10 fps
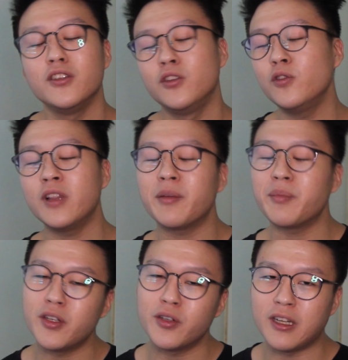do let
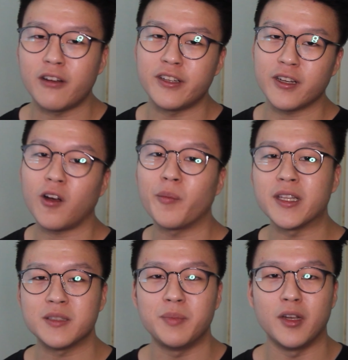me know down in the
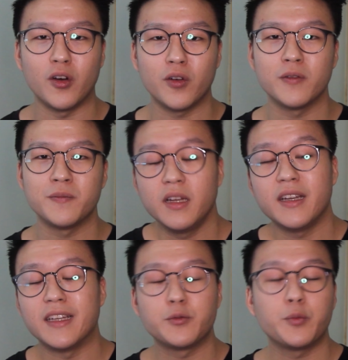comments below.
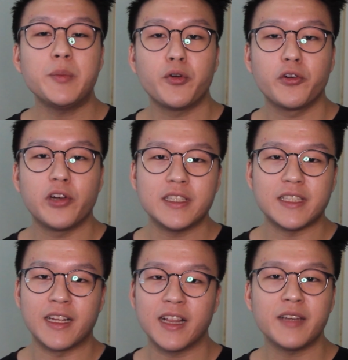As we progress
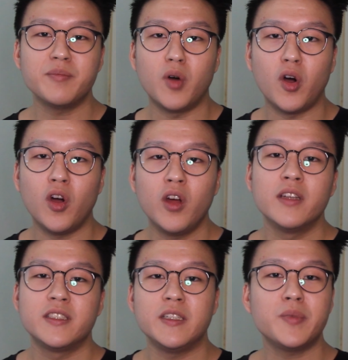and climb more,
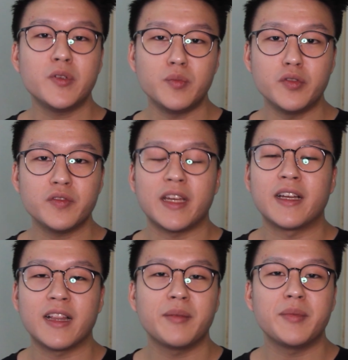simple moves
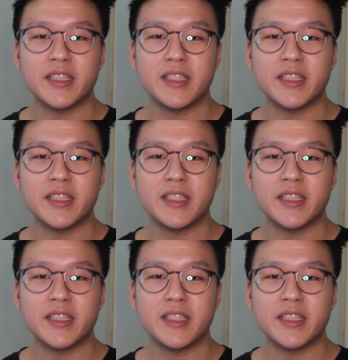and climbing